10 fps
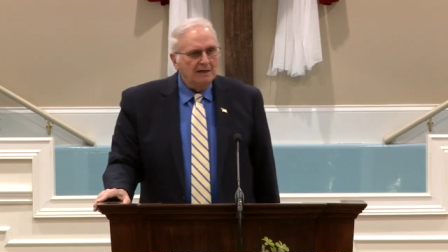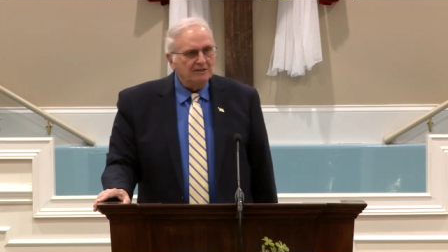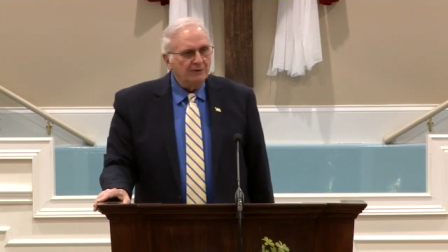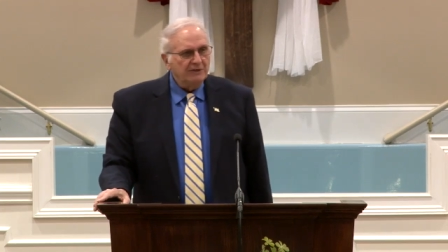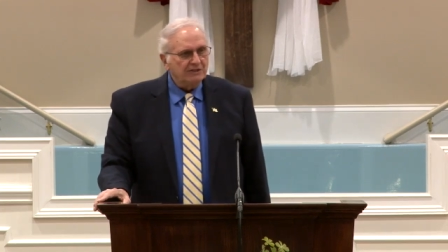
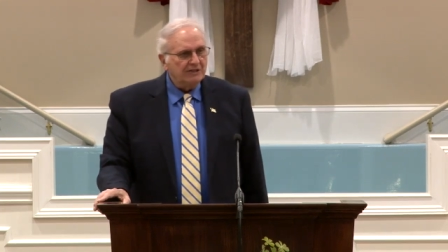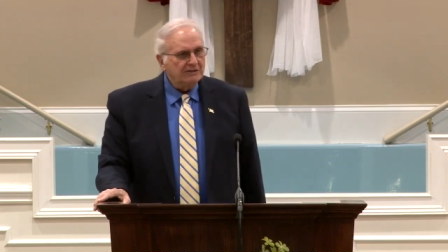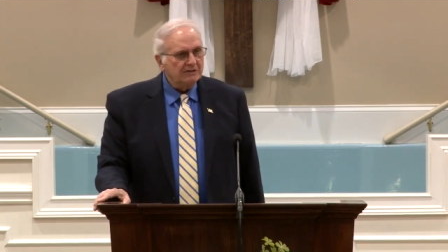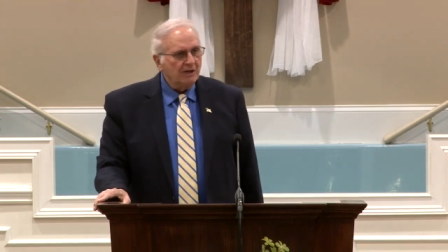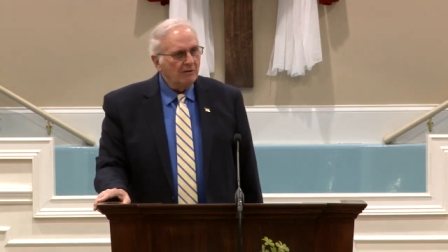And so he
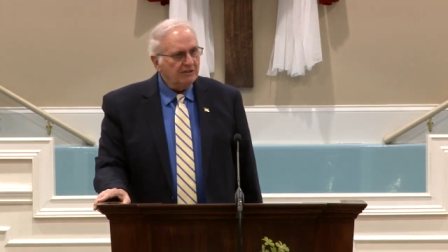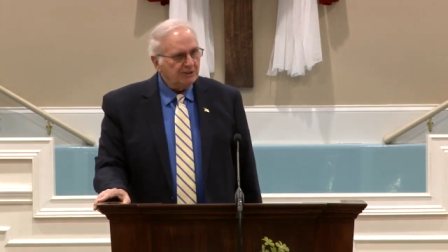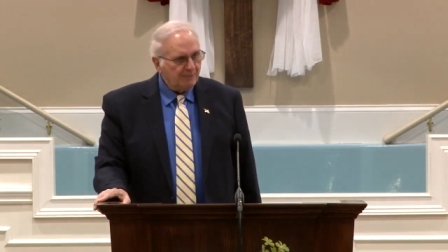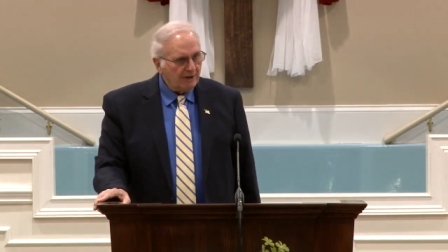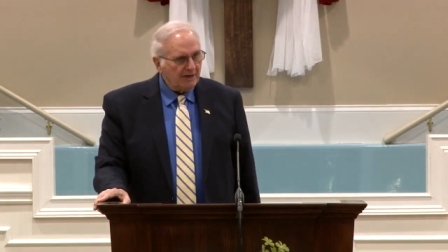sends the Holy
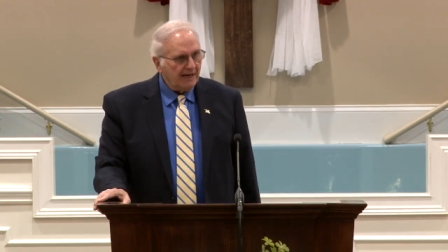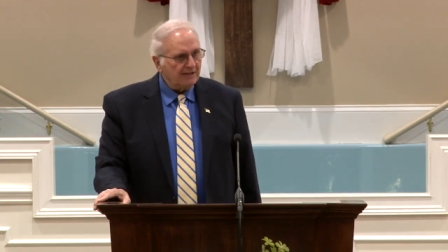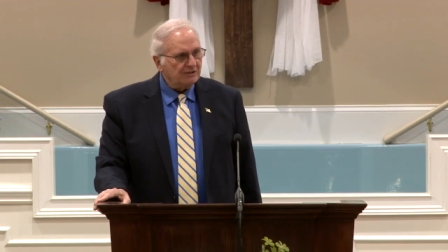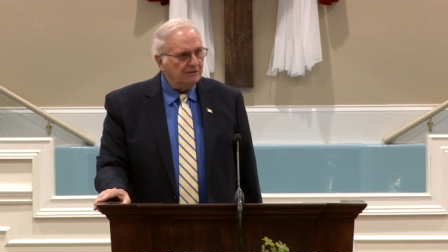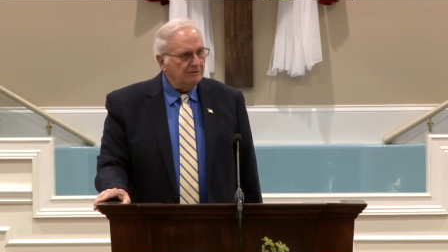Spirit in
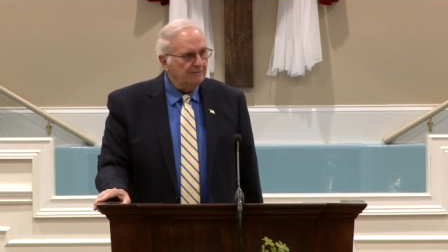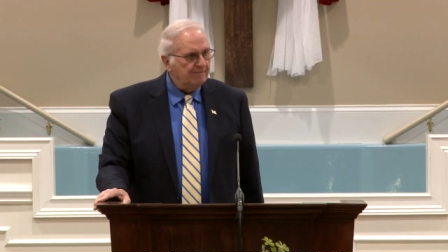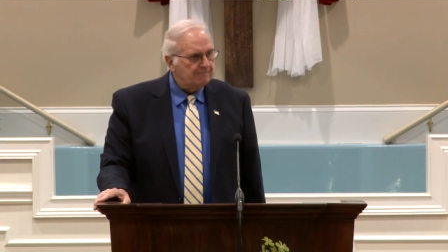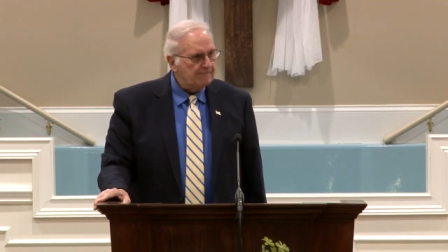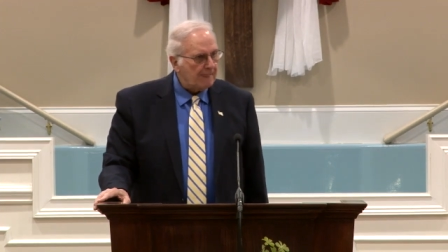Acts 2.
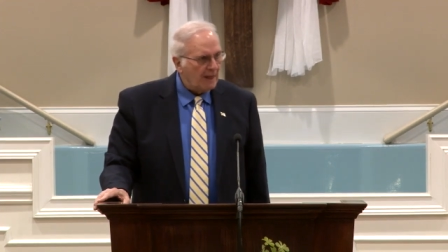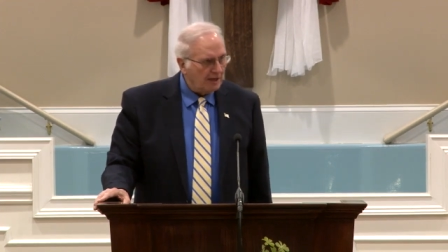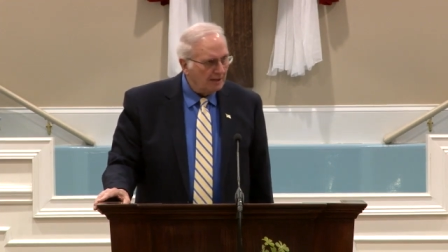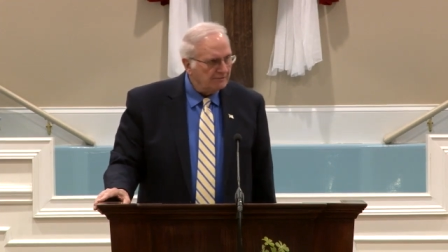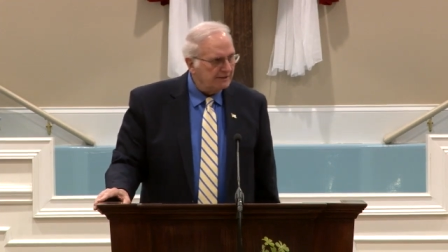
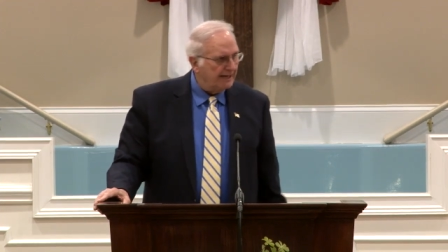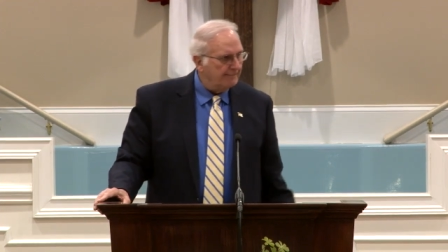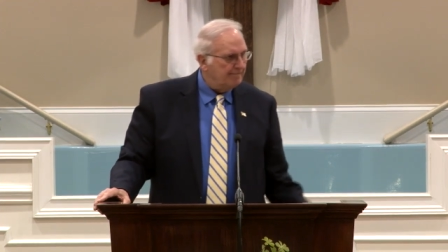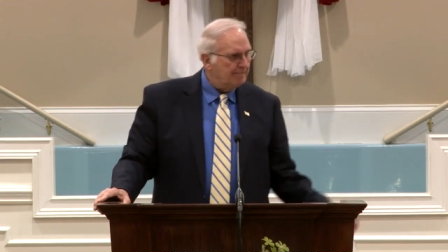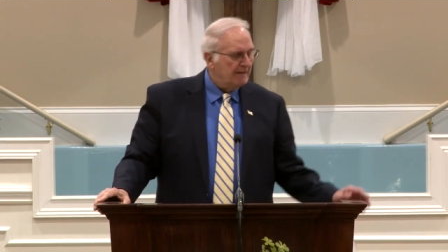It comes
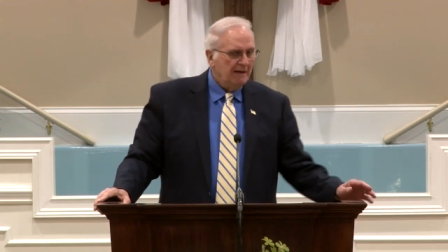down.